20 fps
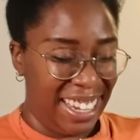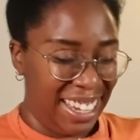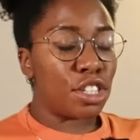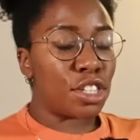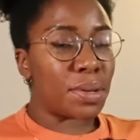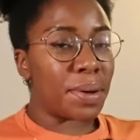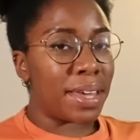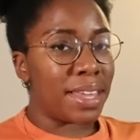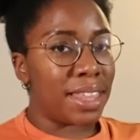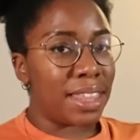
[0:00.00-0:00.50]

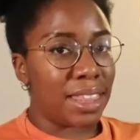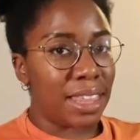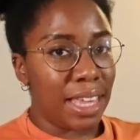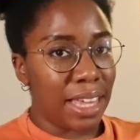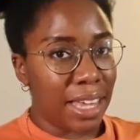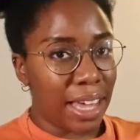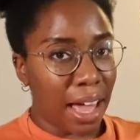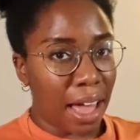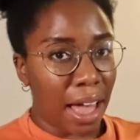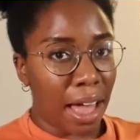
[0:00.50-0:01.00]
So I
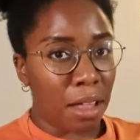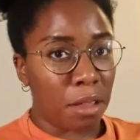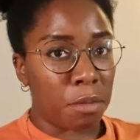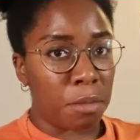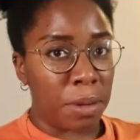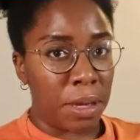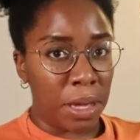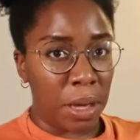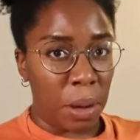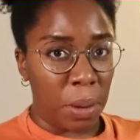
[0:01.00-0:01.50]
think I'll
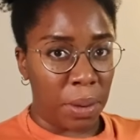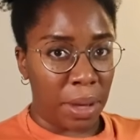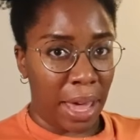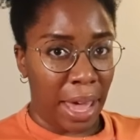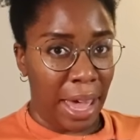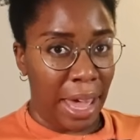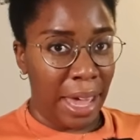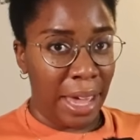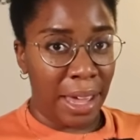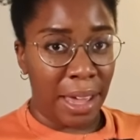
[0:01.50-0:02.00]
be
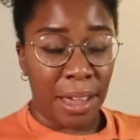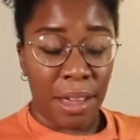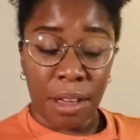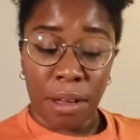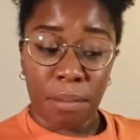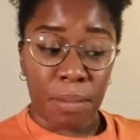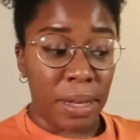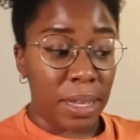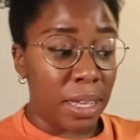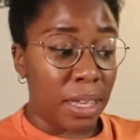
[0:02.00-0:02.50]
okay,
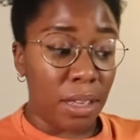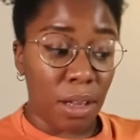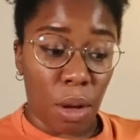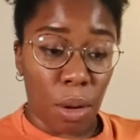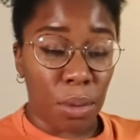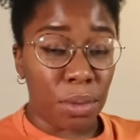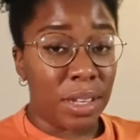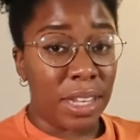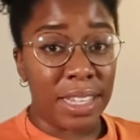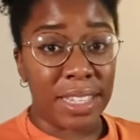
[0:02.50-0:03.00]
but
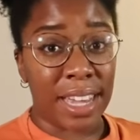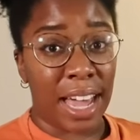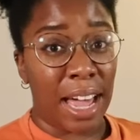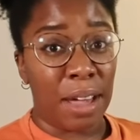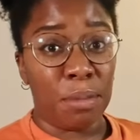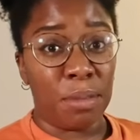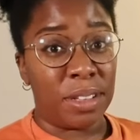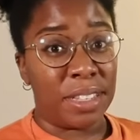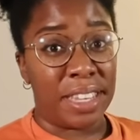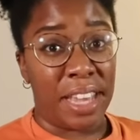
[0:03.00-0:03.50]
only
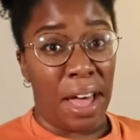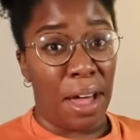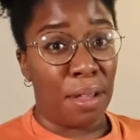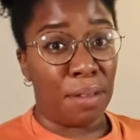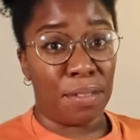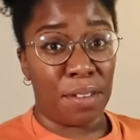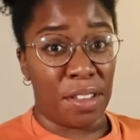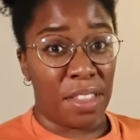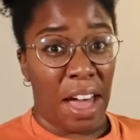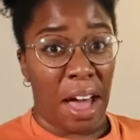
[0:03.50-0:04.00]
time will tell
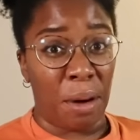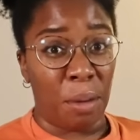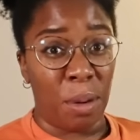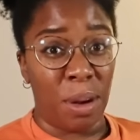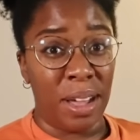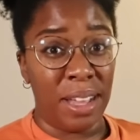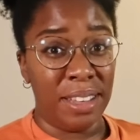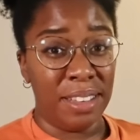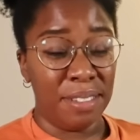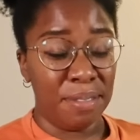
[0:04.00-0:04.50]
for that
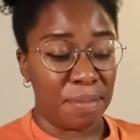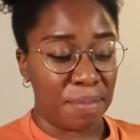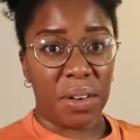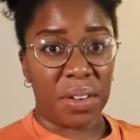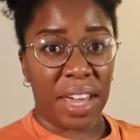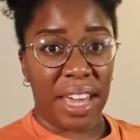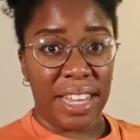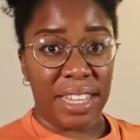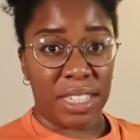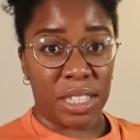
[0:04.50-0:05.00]
one.
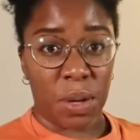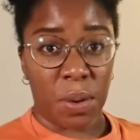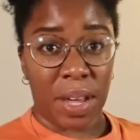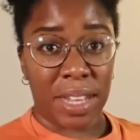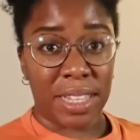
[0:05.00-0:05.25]
Okay, so